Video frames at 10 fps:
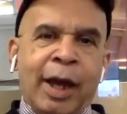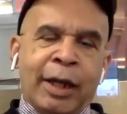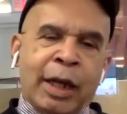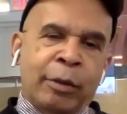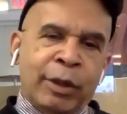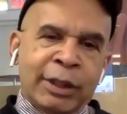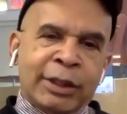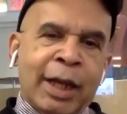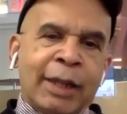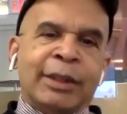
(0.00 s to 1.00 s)
and they were
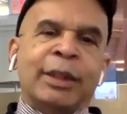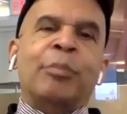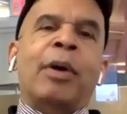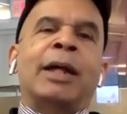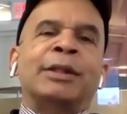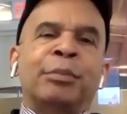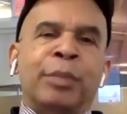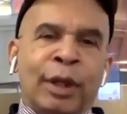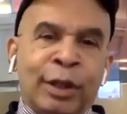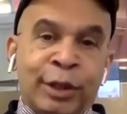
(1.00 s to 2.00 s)
discussing the
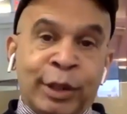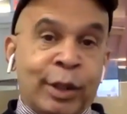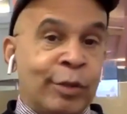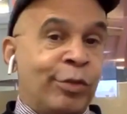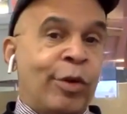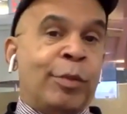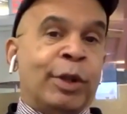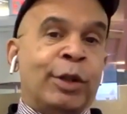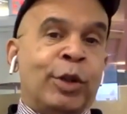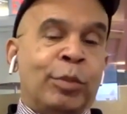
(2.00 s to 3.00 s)
possibility of
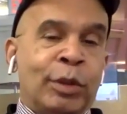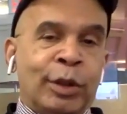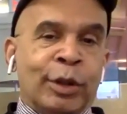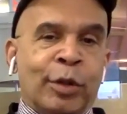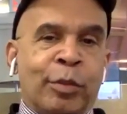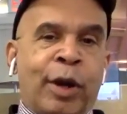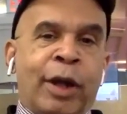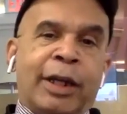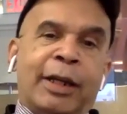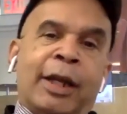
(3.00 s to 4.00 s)
forming a new political party.